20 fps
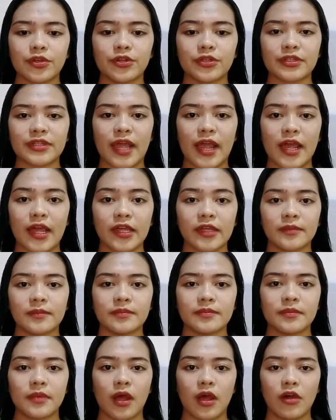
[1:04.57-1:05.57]
on your
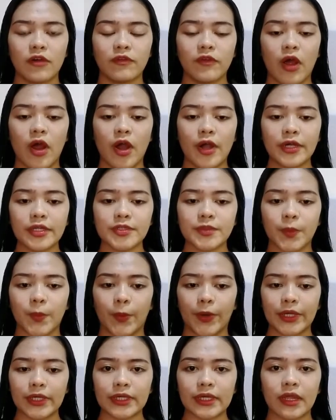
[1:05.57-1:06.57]
time of hours
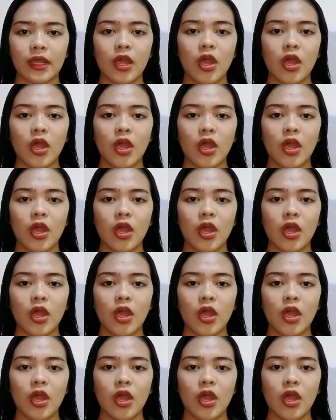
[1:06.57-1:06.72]
work,